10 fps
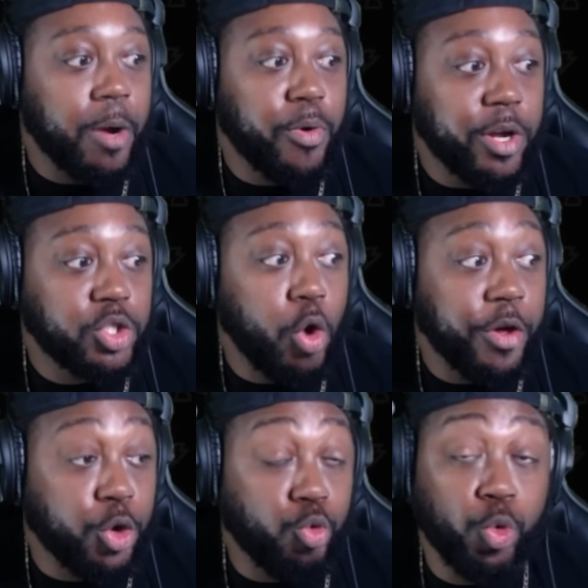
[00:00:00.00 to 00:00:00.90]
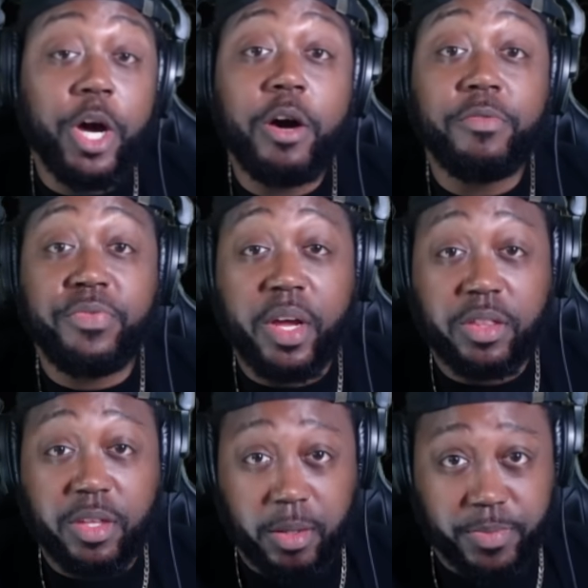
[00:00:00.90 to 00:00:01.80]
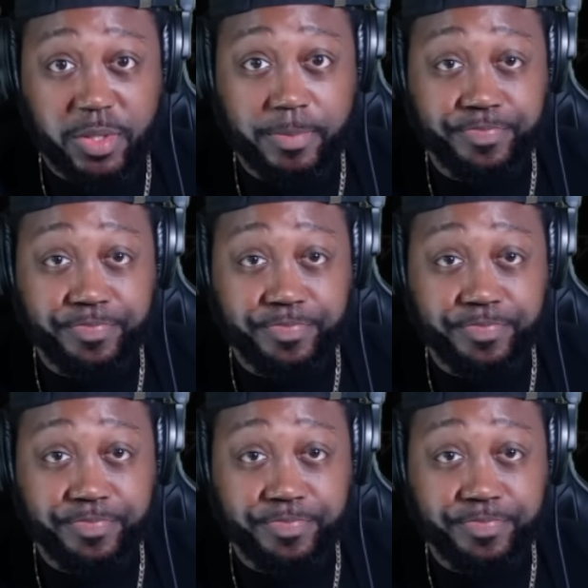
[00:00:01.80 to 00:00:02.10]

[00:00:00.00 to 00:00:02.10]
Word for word: Prayers to all the real victims.